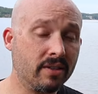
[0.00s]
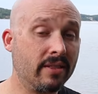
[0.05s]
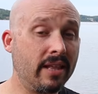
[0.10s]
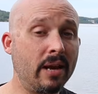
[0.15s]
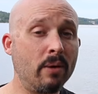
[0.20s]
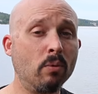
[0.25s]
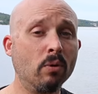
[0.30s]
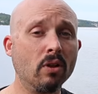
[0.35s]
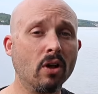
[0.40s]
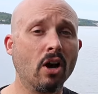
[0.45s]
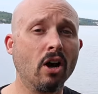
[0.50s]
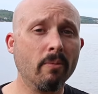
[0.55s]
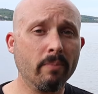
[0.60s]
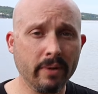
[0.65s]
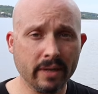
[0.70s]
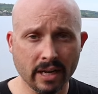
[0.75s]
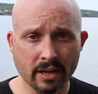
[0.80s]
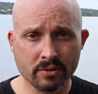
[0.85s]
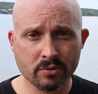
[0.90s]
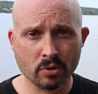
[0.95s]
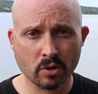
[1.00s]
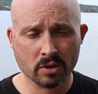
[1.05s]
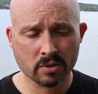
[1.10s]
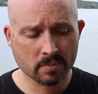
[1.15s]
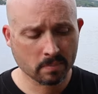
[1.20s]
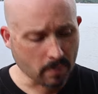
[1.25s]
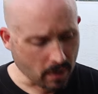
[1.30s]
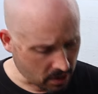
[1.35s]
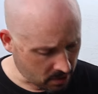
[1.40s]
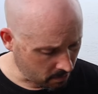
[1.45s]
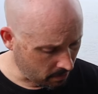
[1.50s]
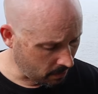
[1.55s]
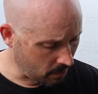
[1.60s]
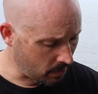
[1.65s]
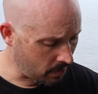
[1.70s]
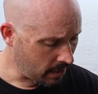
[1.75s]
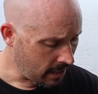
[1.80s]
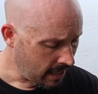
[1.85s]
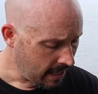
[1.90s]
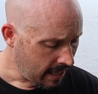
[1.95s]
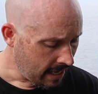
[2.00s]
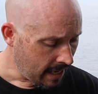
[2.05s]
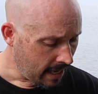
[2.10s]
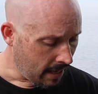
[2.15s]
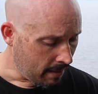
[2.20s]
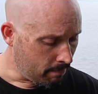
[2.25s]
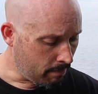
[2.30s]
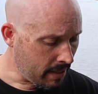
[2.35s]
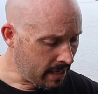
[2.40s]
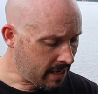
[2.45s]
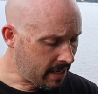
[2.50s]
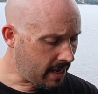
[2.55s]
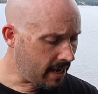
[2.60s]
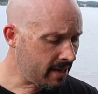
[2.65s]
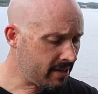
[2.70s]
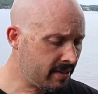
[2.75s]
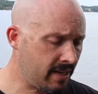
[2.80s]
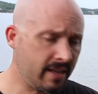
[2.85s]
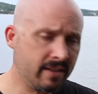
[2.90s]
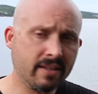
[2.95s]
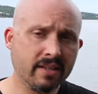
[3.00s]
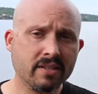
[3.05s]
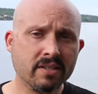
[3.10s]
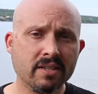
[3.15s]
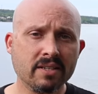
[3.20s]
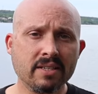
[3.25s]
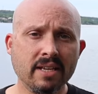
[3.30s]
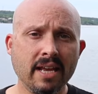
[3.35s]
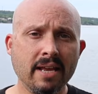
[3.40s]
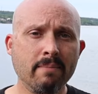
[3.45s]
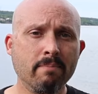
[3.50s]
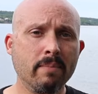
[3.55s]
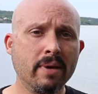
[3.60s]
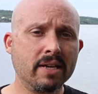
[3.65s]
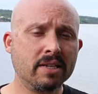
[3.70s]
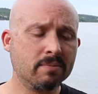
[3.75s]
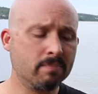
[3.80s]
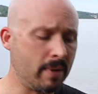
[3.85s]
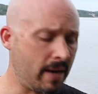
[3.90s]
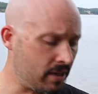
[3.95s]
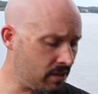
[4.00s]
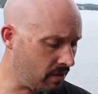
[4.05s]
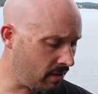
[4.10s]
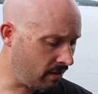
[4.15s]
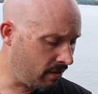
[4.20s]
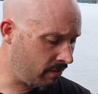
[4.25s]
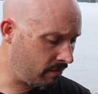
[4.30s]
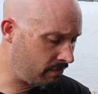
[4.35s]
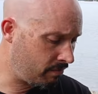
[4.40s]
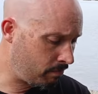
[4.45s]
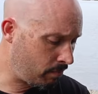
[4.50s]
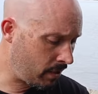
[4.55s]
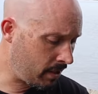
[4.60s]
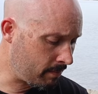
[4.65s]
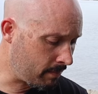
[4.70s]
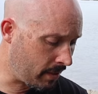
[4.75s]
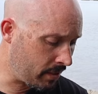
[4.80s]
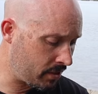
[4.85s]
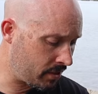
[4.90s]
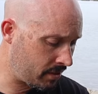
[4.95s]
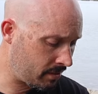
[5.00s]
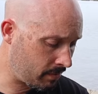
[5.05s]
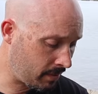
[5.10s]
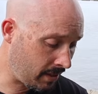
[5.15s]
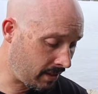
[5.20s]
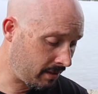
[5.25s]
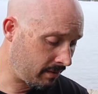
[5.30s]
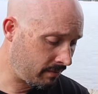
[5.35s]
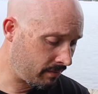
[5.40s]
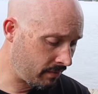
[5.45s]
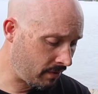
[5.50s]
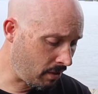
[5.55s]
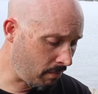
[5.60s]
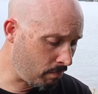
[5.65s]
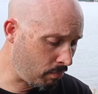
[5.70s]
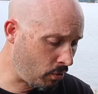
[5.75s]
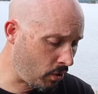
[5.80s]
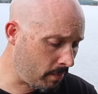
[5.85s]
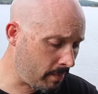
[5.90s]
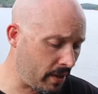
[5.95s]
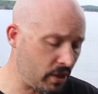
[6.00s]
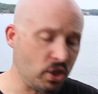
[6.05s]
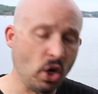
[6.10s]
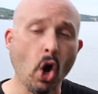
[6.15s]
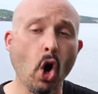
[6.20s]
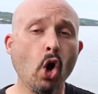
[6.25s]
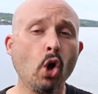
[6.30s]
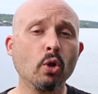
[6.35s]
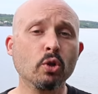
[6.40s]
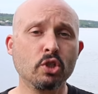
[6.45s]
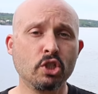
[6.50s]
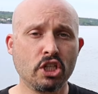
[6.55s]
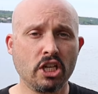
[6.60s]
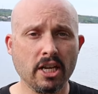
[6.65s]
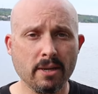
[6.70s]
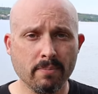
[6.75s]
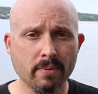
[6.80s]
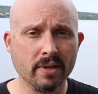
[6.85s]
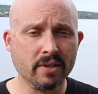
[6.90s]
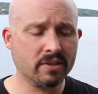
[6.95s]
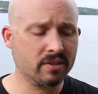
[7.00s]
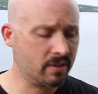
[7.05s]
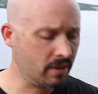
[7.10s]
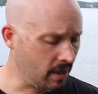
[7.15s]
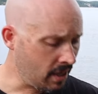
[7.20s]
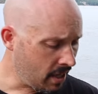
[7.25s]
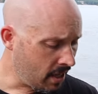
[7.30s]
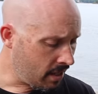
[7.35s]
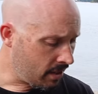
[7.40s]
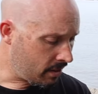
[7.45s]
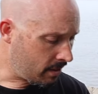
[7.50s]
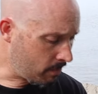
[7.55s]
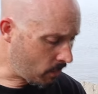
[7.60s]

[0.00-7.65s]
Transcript: they will all be down in the description box below. Because that this is a mixed match of pretty much, well, they're pretty much all cheapies. The